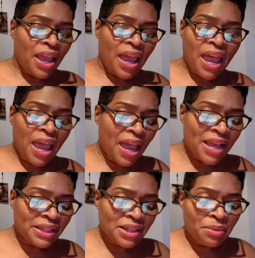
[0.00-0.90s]

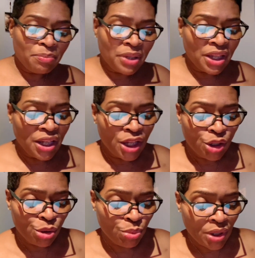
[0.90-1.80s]
asking me
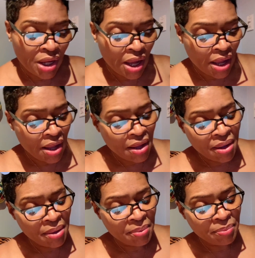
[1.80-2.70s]
to
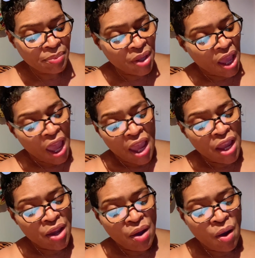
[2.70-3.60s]
come
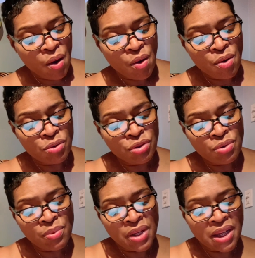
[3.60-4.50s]
and hold
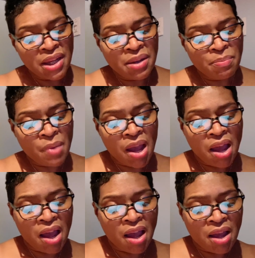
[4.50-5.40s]
you in my
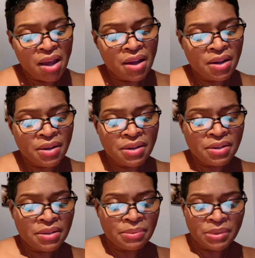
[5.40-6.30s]

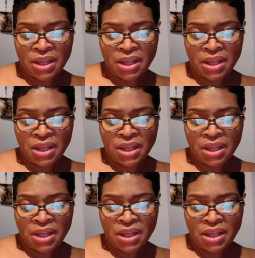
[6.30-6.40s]
arms.